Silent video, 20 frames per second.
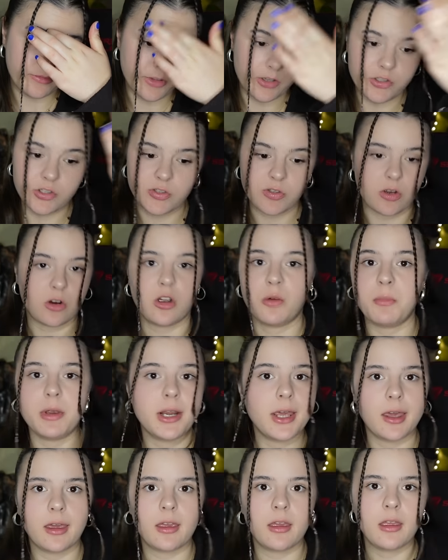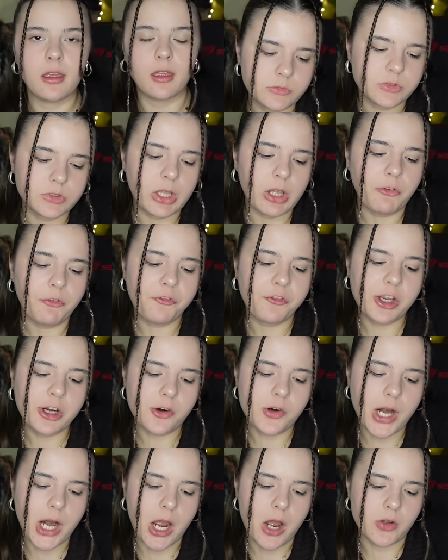she's not committing. They
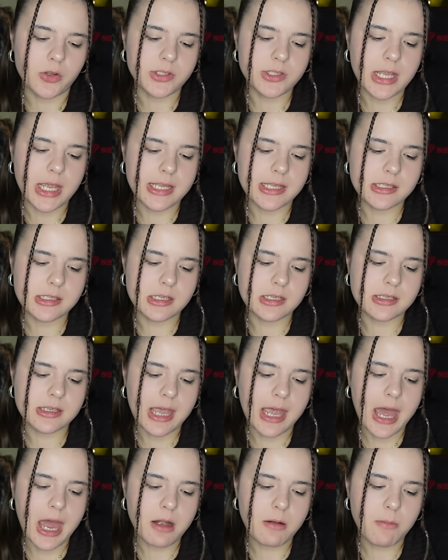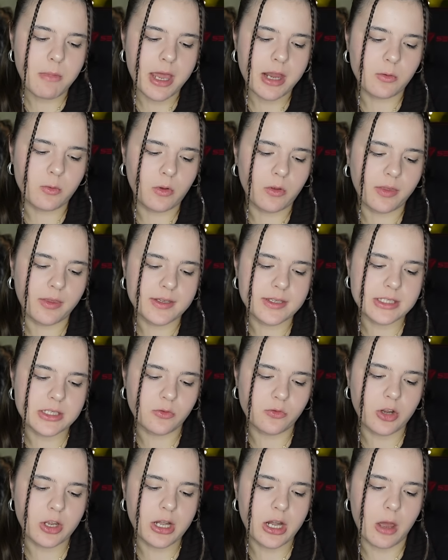figure out that the dad met with
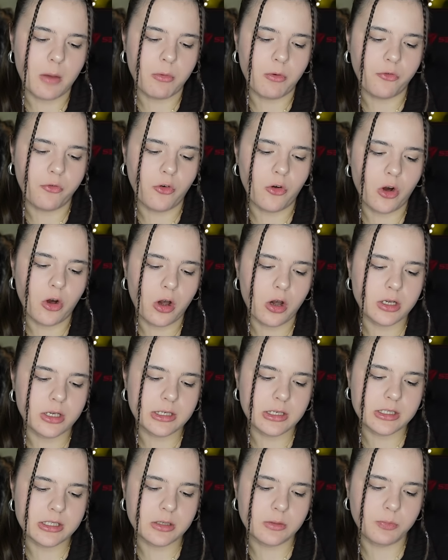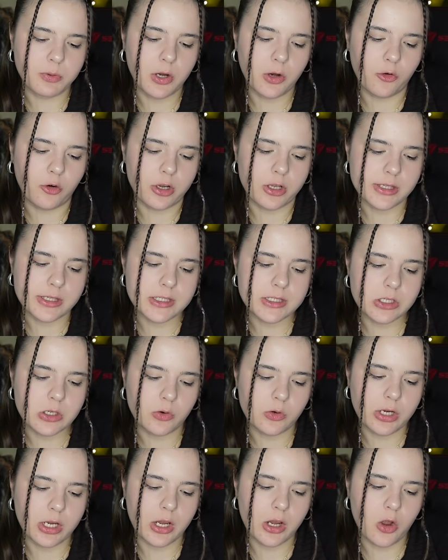Serena before her disappearance,
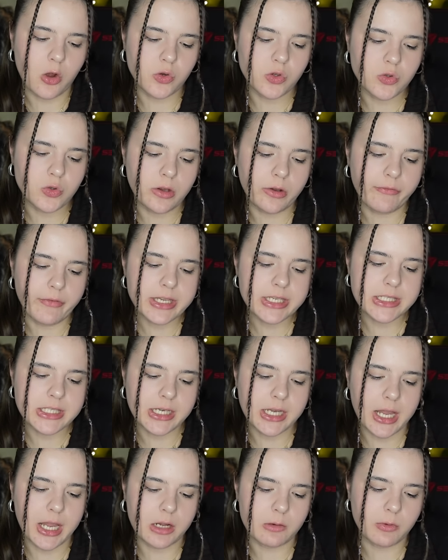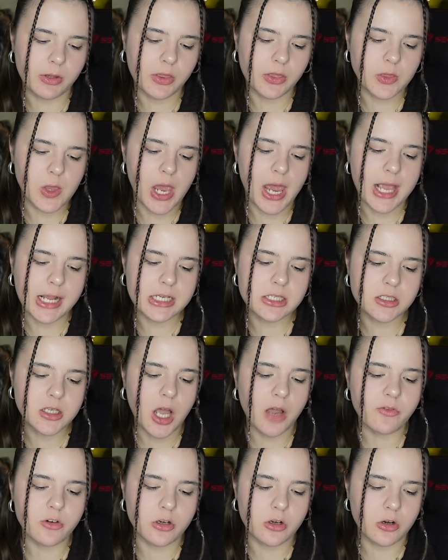so they go to investigate with the
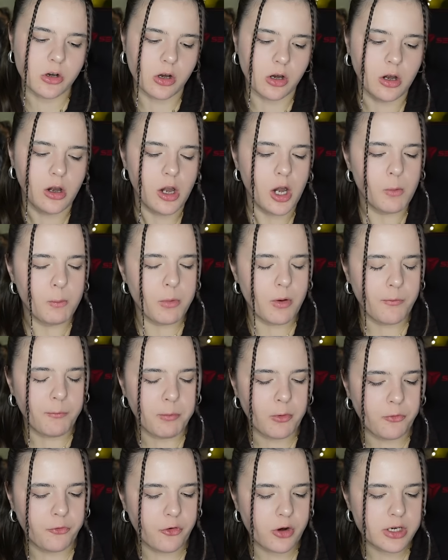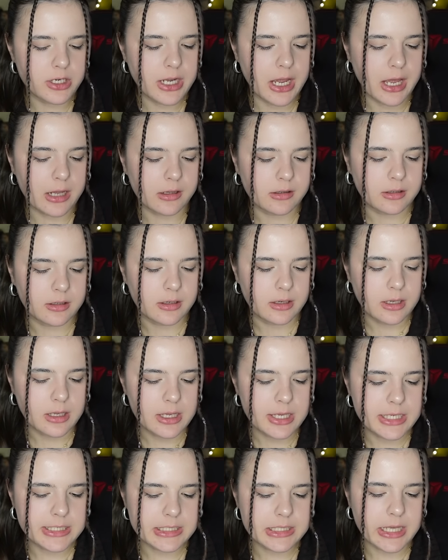ex-governor. But before that,
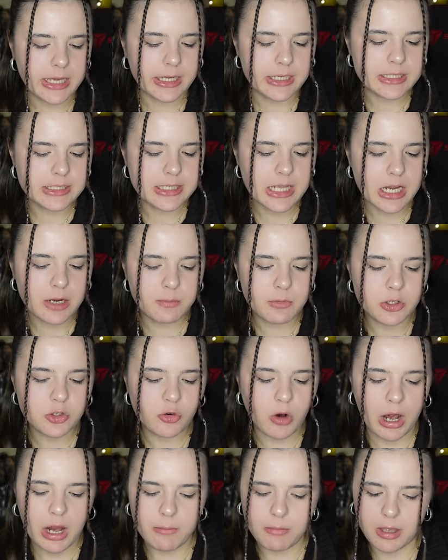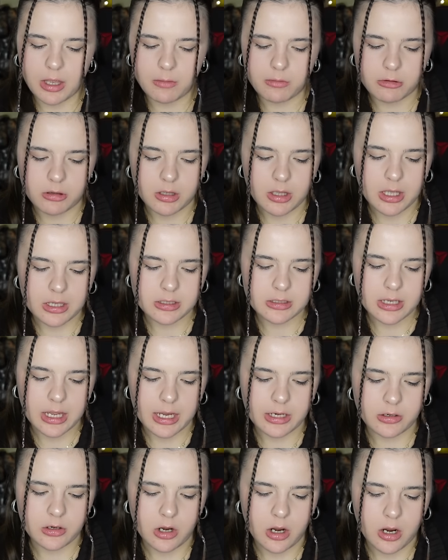he's like, suck me dry, baby, and
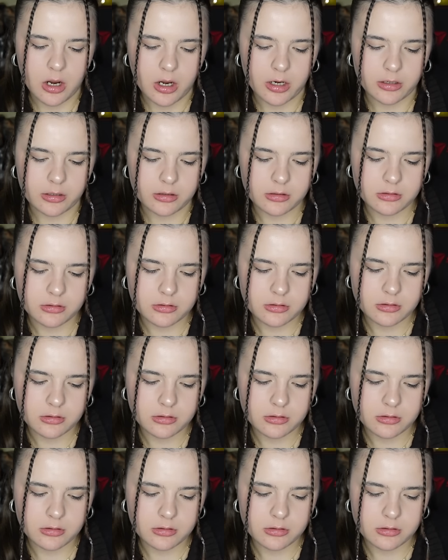I nod.